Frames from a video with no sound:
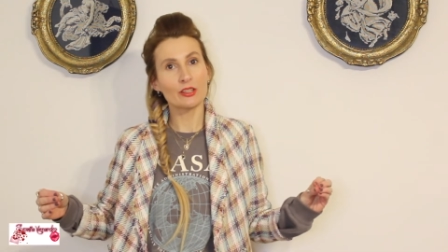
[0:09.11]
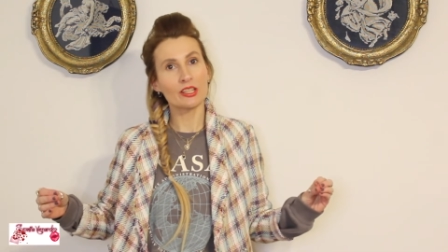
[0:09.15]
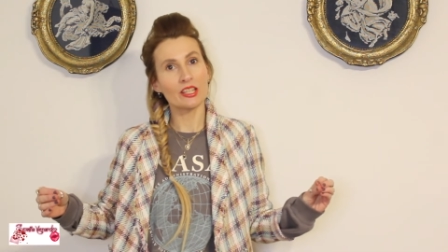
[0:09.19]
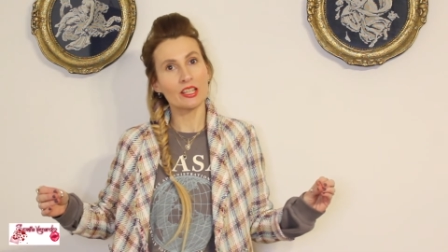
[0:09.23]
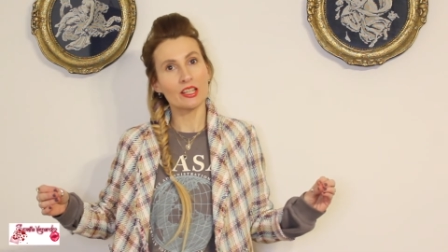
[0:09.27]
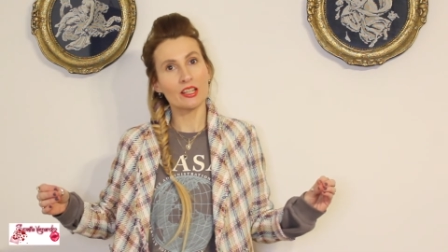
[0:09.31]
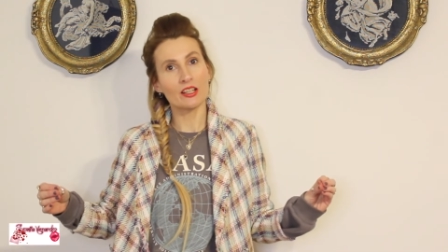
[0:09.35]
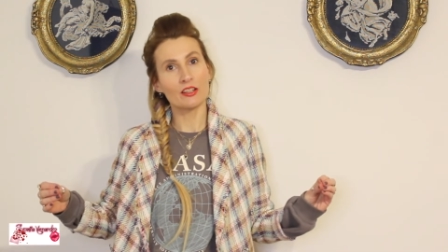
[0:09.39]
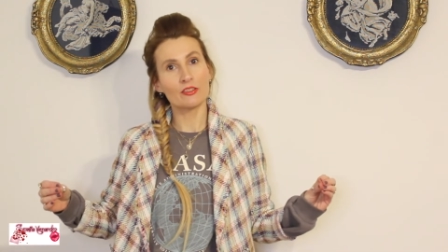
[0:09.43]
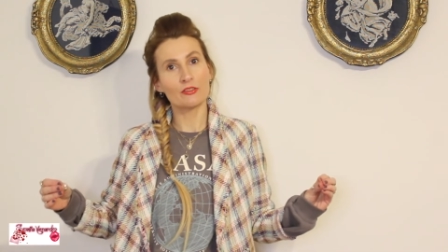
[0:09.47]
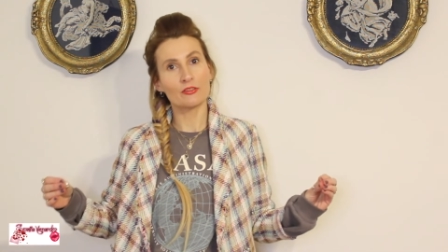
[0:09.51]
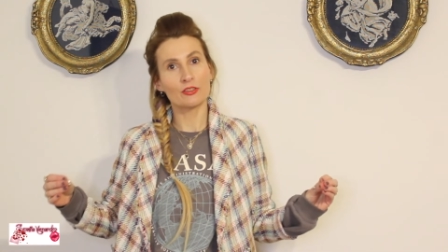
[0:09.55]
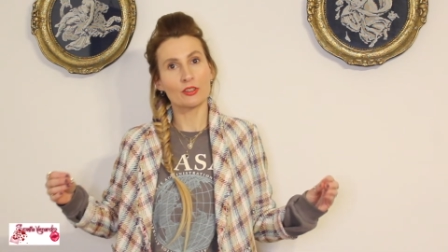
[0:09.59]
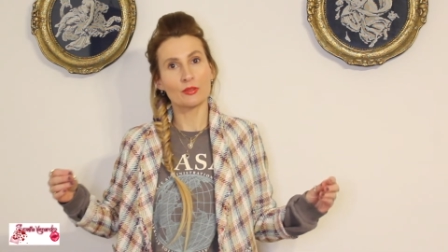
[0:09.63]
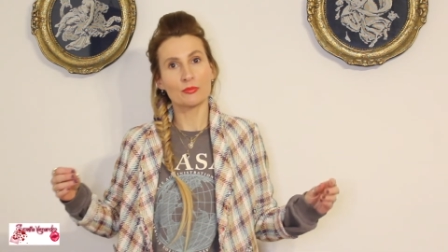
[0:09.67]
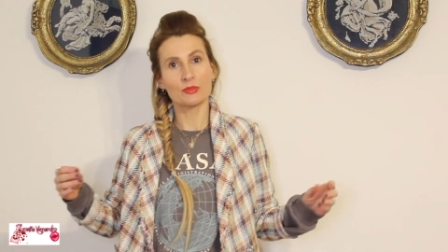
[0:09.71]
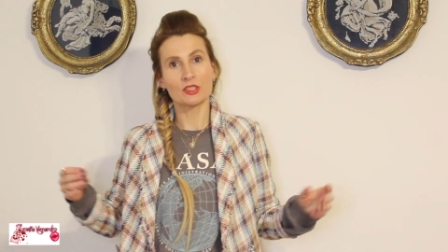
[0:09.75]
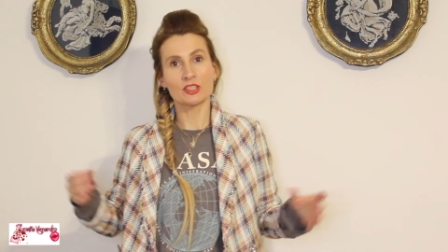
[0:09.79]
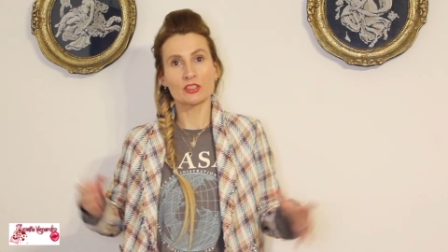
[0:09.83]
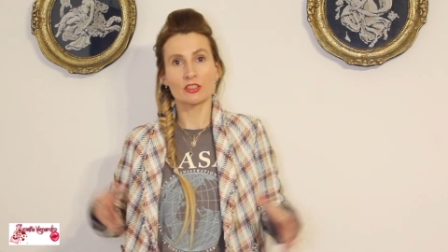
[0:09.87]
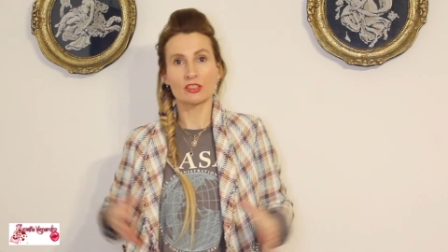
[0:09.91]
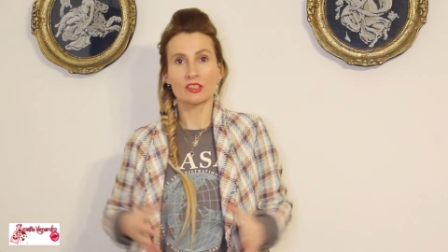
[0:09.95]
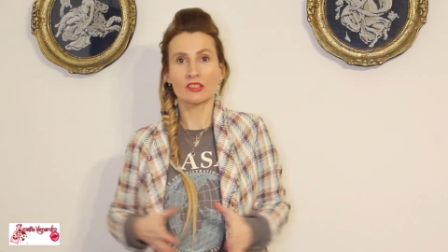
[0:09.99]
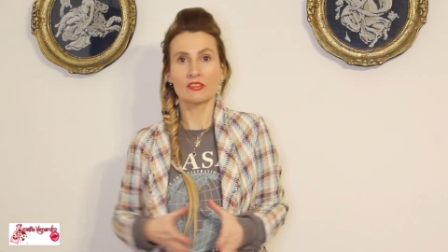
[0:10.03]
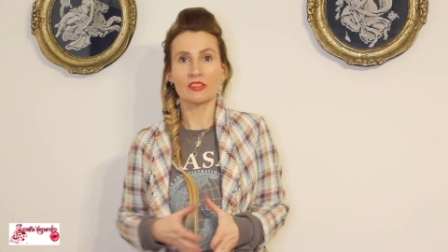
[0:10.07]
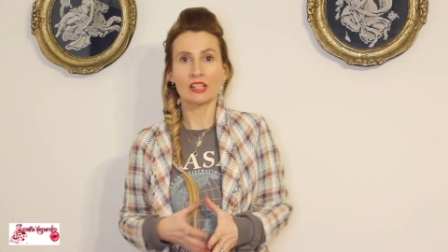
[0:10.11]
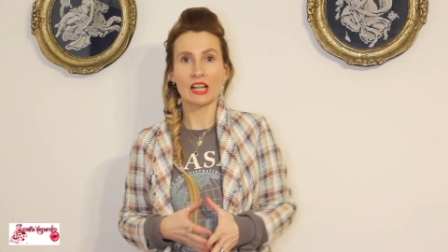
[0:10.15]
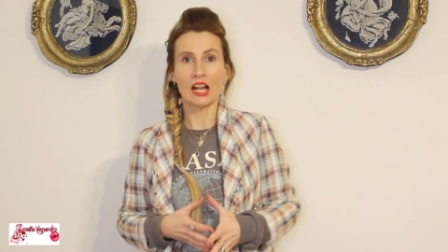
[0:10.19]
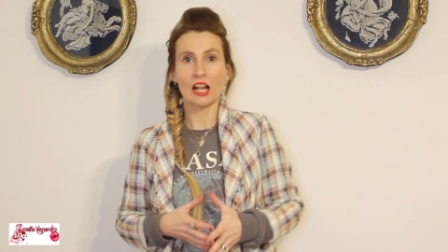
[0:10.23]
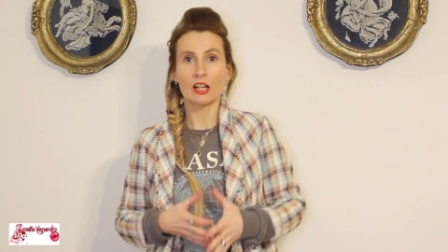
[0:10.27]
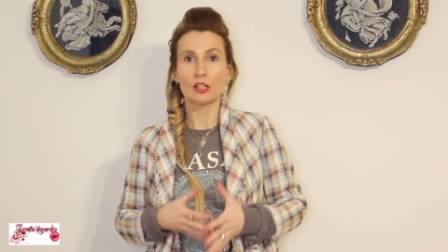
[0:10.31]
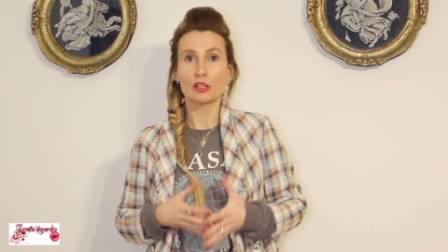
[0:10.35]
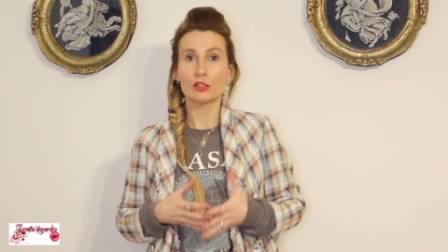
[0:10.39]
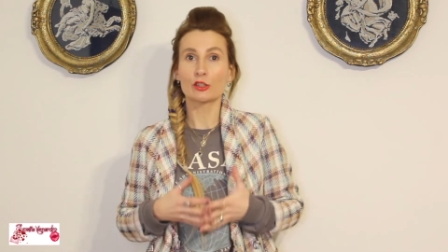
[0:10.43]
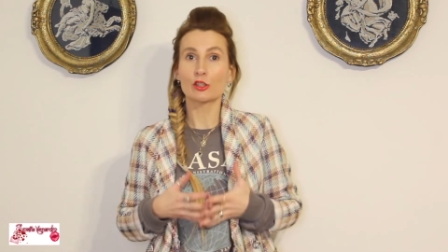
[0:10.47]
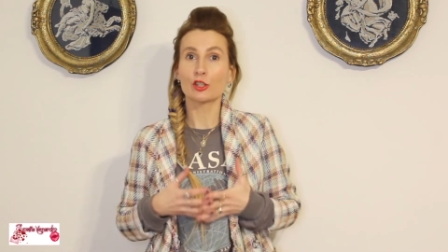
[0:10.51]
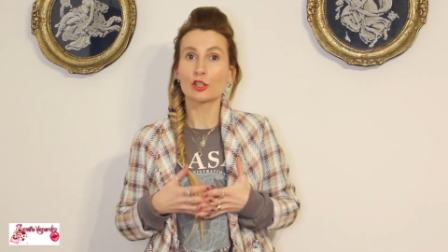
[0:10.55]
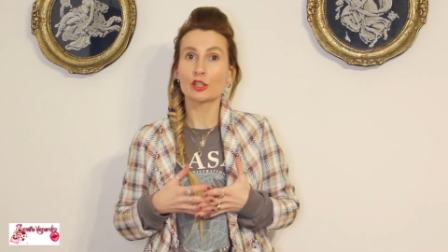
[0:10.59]
here from
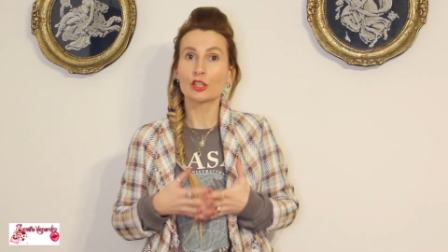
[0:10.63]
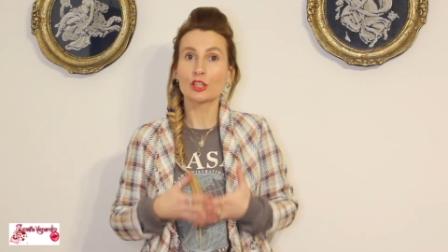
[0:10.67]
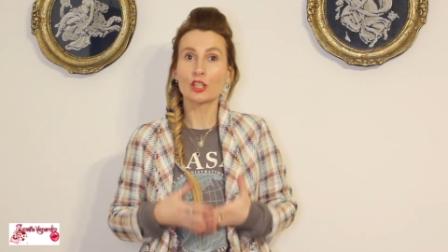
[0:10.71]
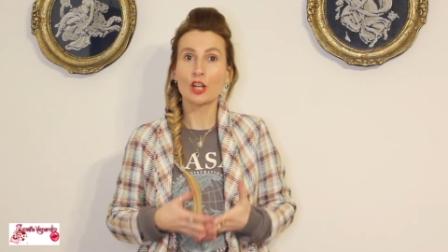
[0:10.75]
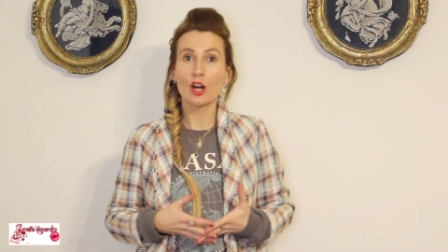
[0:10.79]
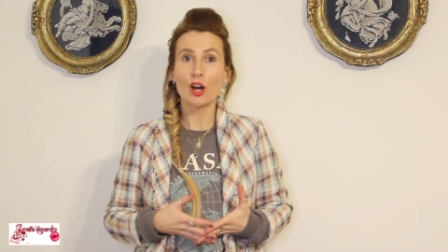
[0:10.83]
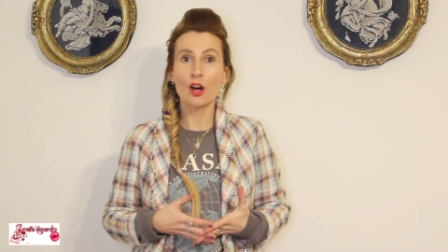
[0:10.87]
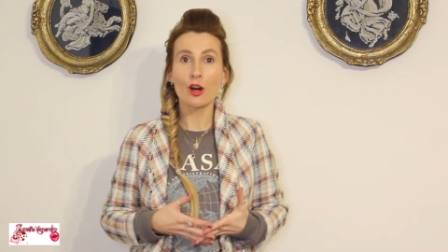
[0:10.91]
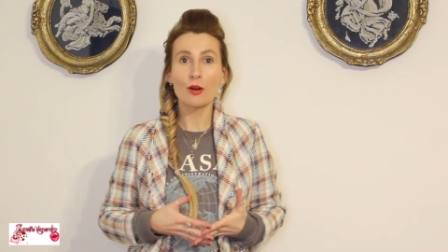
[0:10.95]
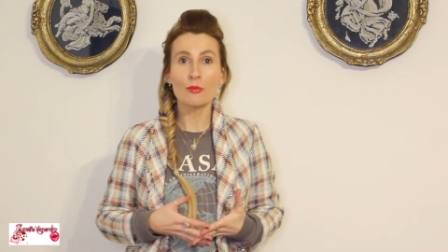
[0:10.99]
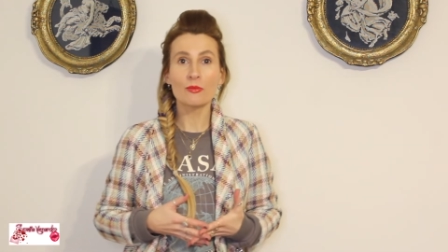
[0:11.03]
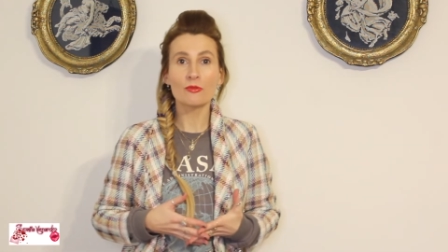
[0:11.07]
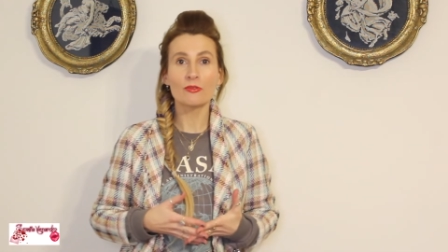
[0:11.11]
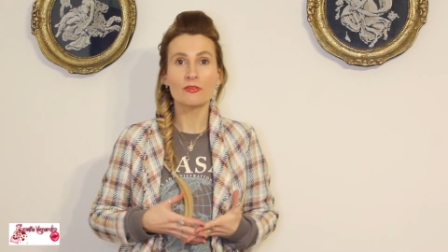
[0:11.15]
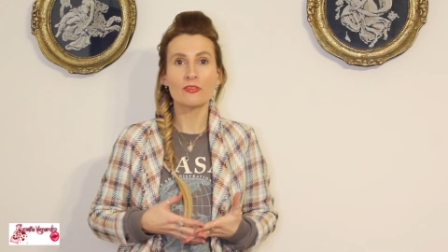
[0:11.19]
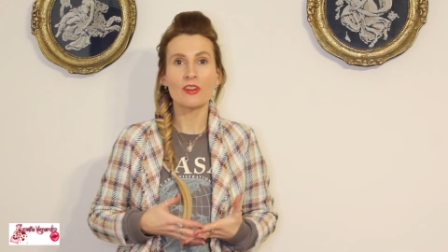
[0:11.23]
soniaverardo.com,